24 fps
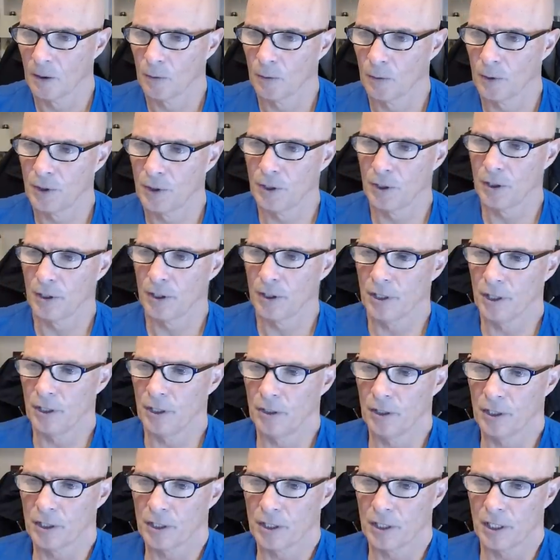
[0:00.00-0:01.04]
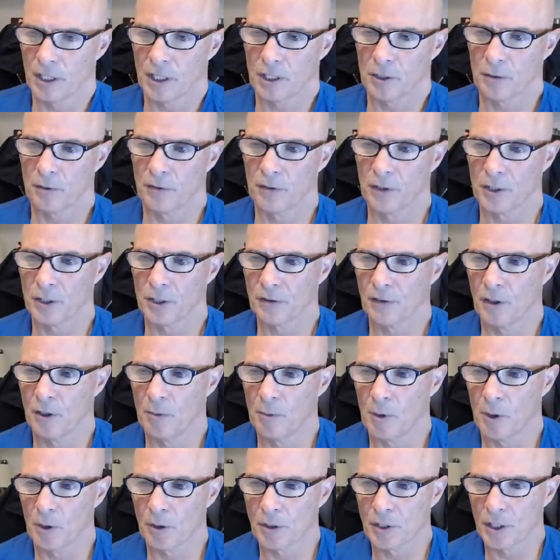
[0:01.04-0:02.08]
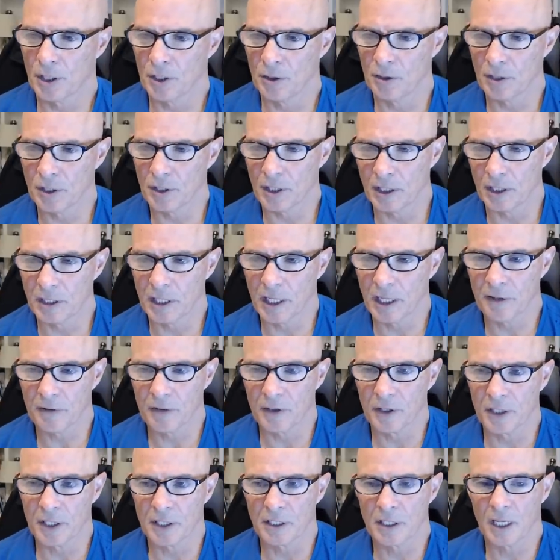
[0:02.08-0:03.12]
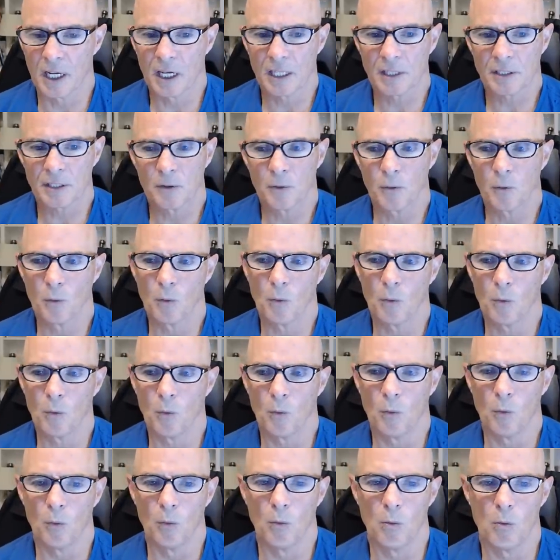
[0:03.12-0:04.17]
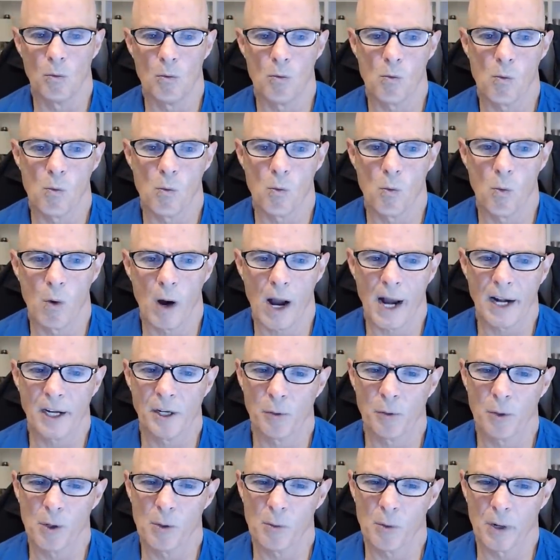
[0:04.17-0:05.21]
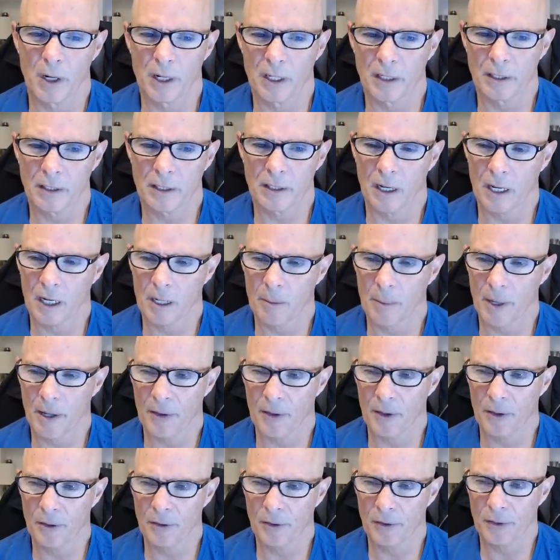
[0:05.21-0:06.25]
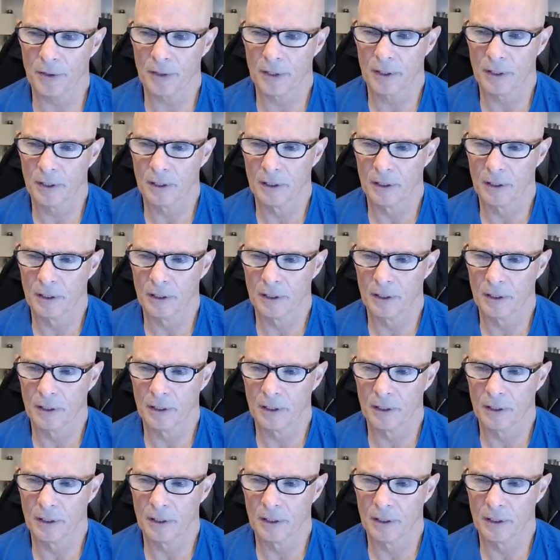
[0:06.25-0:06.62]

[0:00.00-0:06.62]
Richard, can you discuss reverse flow motors that use intake for the exhaust? Why do we want to talk about those?